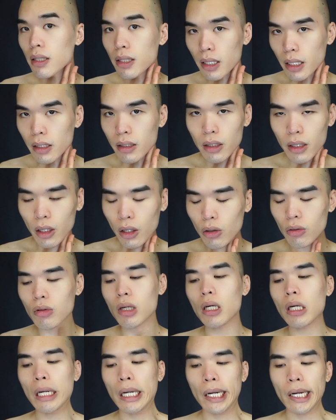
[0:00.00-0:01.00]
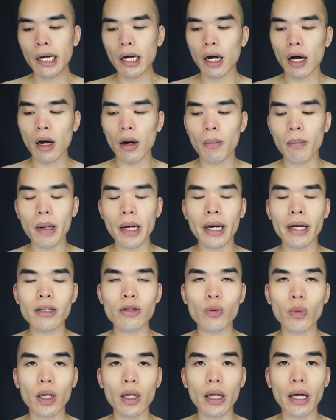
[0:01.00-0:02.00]
skin tone,
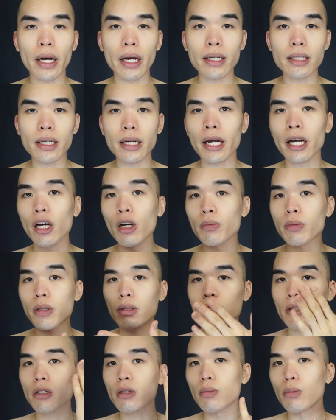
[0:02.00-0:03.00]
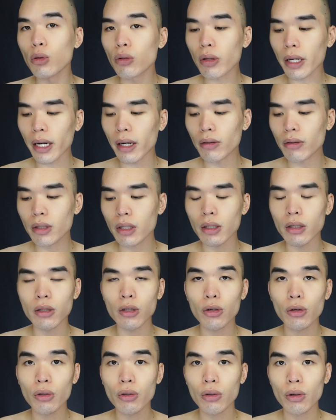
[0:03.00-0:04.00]
as well as it helps smooth out
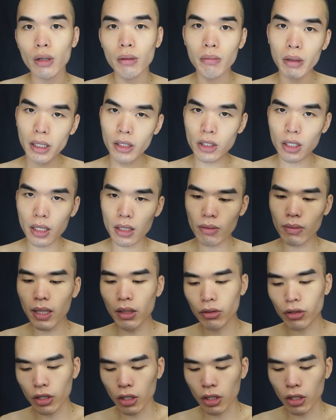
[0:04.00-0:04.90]
your complexion as well.